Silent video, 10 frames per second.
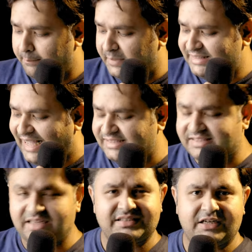but that's
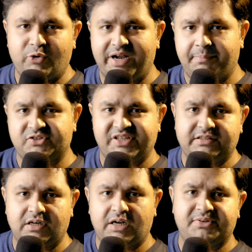just a 20%, 30%,
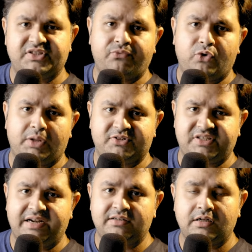
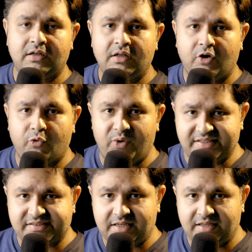40%
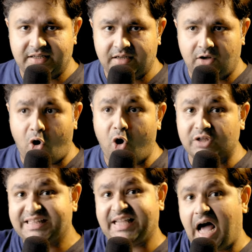risk
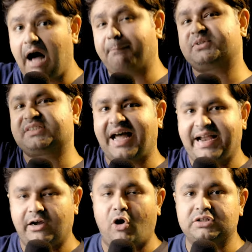on the
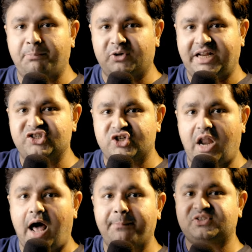upside, on the
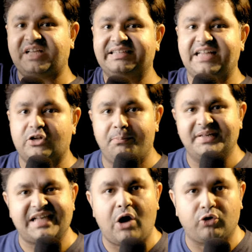potential upside that you
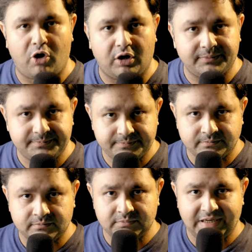miss out on.
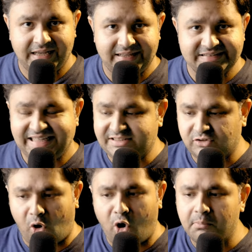
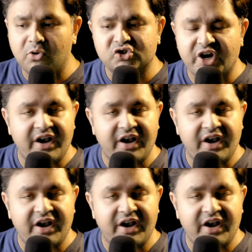That's almost